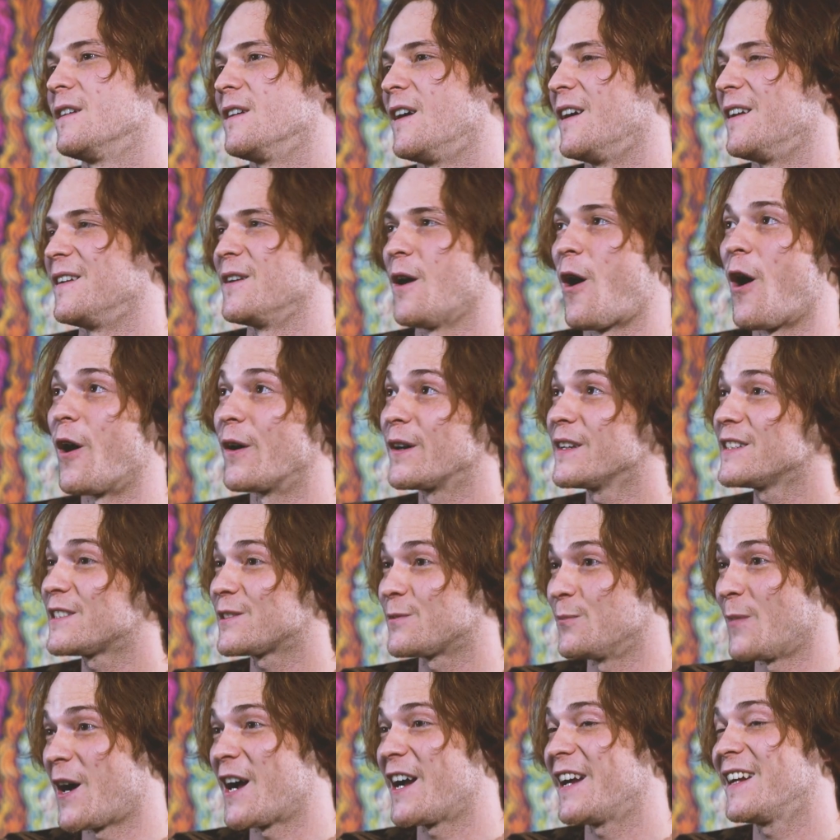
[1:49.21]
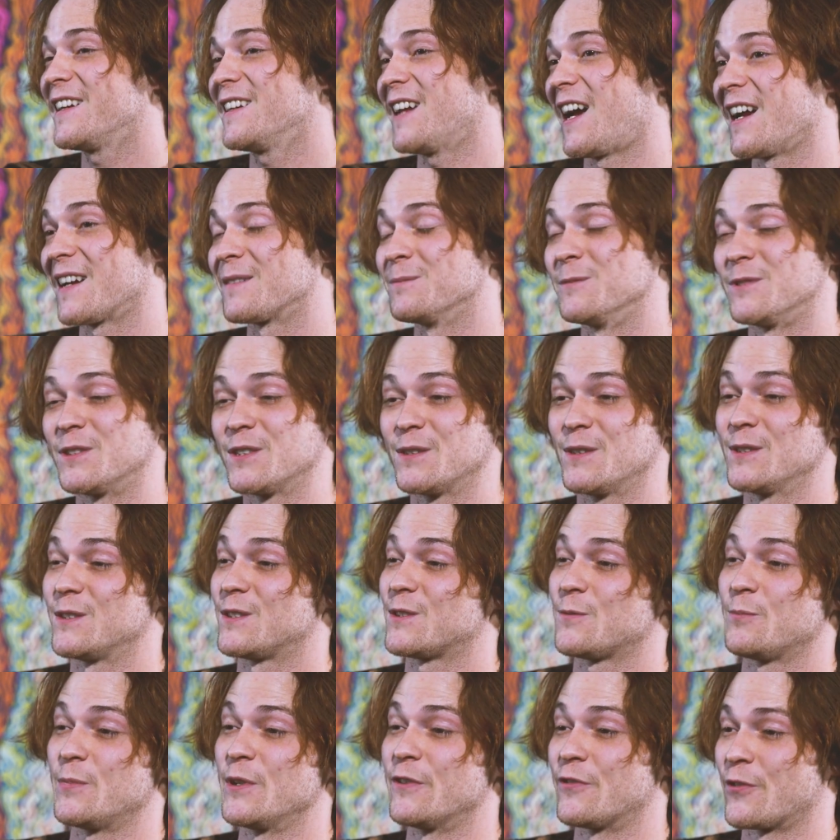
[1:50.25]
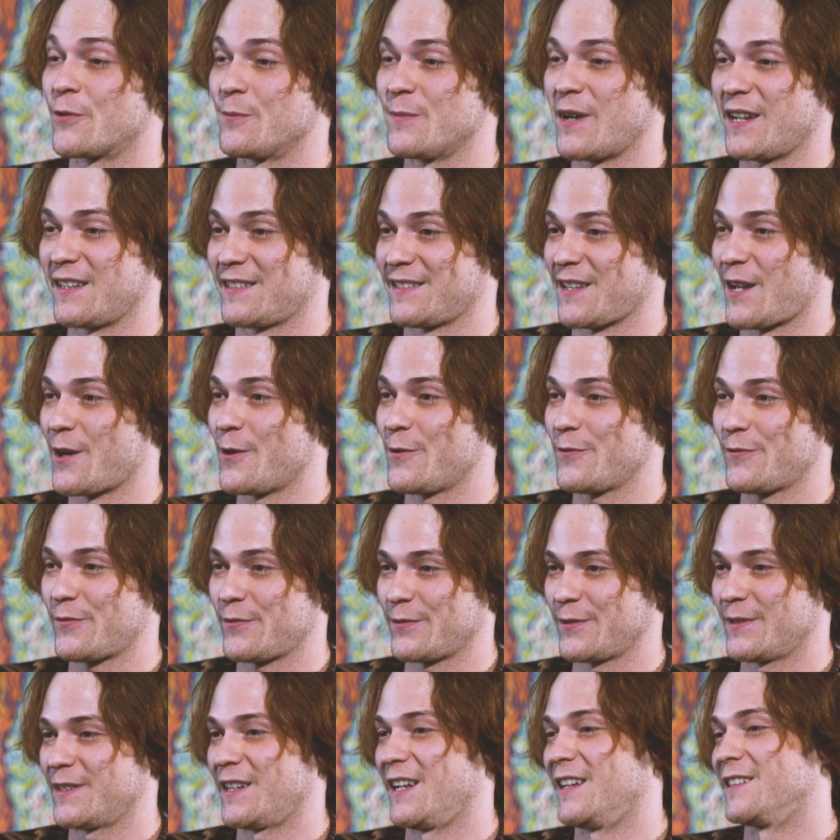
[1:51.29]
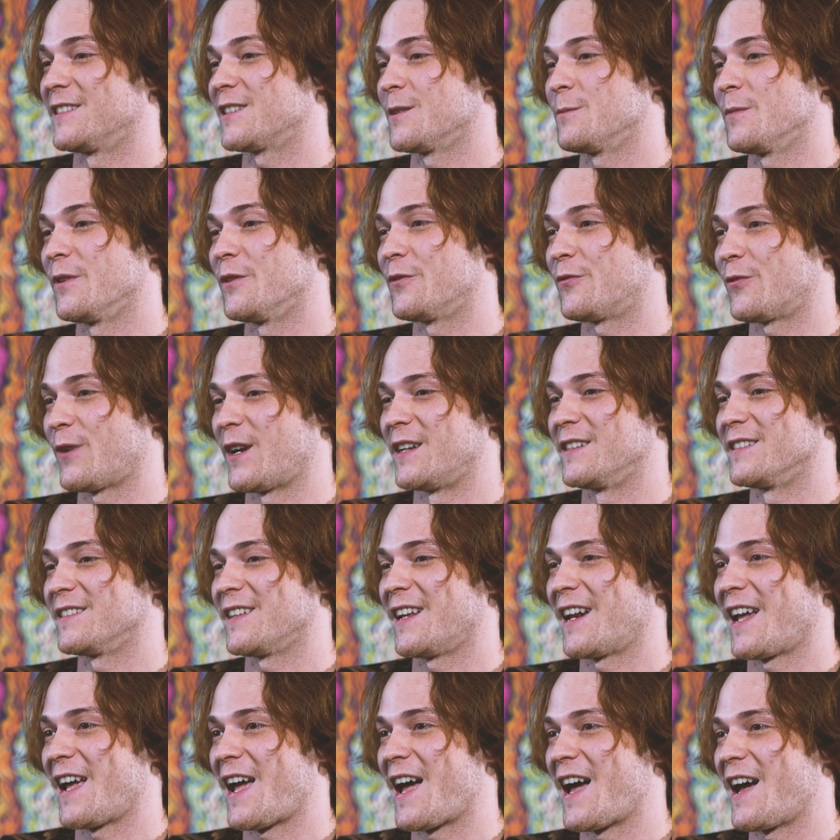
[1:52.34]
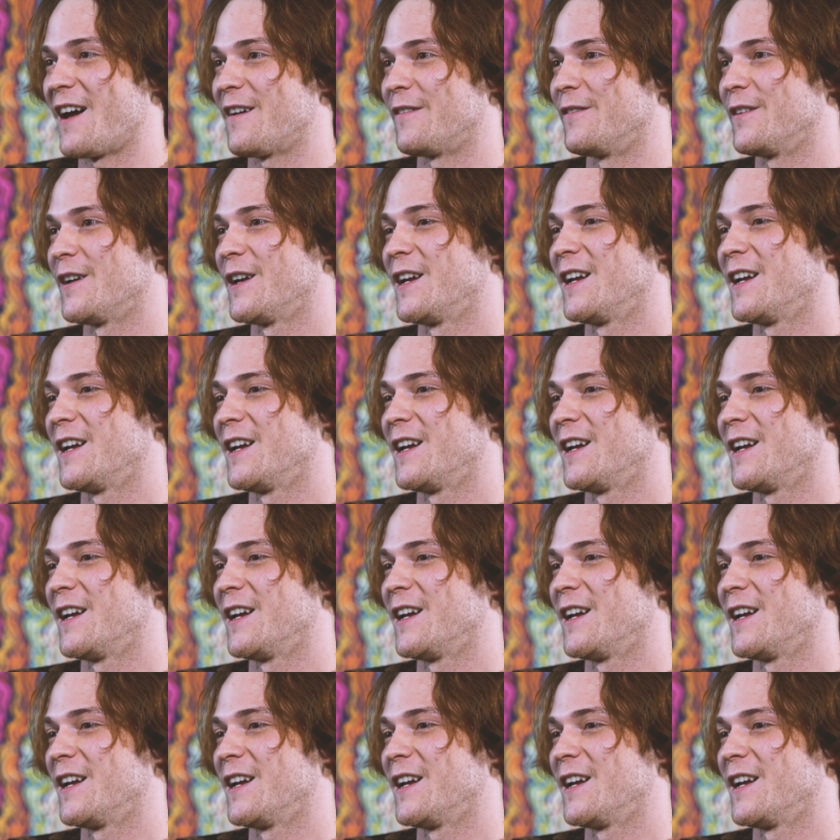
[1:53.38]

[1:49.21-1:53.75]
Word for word: An artist's mind, I can just speak for myself and some of the friends that I have,